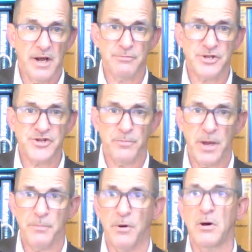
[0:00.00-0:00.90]
hundreds of
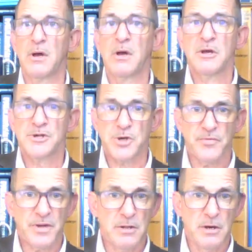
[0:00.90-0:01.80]
people
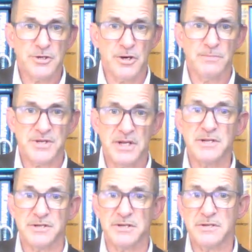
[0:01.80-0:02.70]
serving long-term
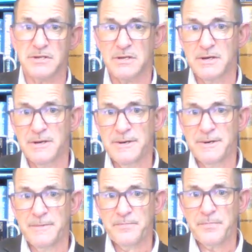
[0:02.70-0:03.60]
sentences.
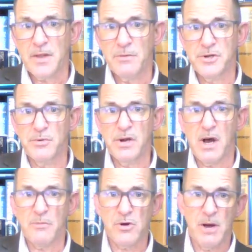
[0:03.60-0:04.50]
When you
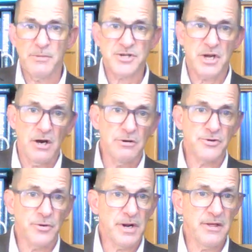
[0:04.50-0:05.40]
read Hammurabi's
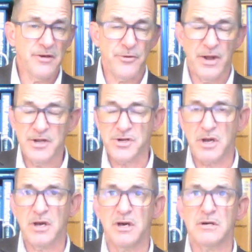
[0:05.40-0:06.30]
code or any of the other
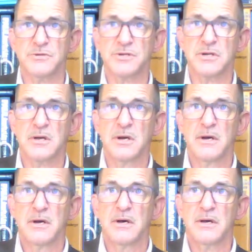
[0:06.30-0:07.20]
ancient codes,
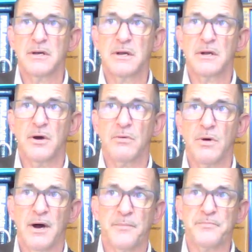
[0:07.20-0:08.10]
you
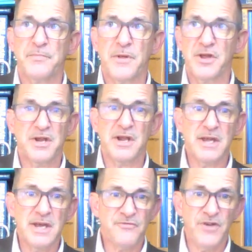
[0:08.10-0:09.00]
know, you
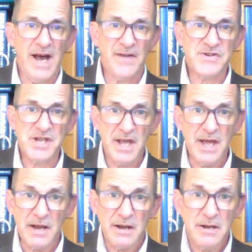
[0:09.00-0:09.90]
didn't get 5 to
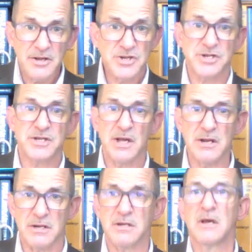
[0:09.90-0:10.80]
10. You just
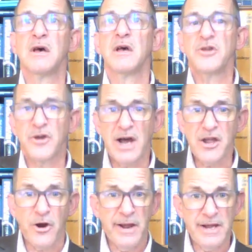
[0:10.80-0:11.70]
didn't. You
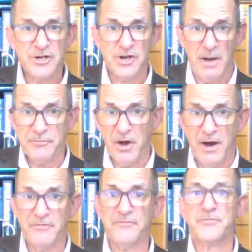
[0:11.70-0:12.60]
got your hand chopped
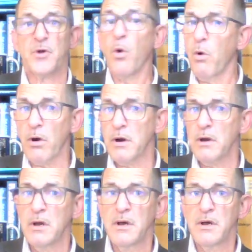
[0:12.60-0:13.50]
off, or